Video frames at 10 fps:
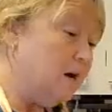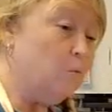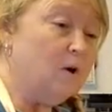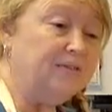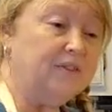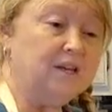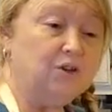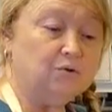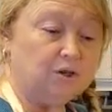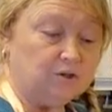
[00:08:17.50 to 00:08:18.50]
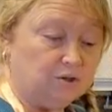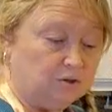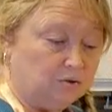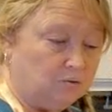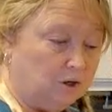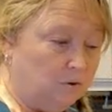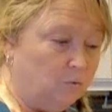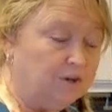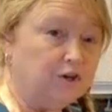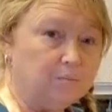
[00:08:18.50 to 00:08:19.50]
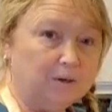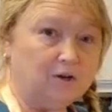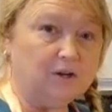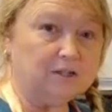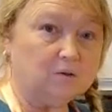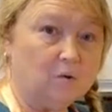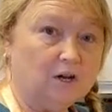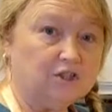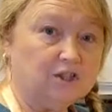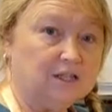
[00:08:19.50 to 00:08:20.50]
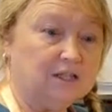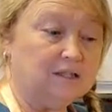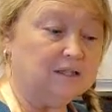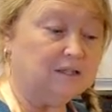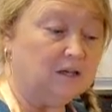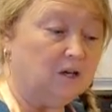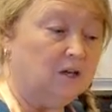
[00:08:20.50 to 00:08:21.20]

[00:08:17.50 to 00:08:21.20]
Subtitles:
Now, one thing you can do with your butternut squash is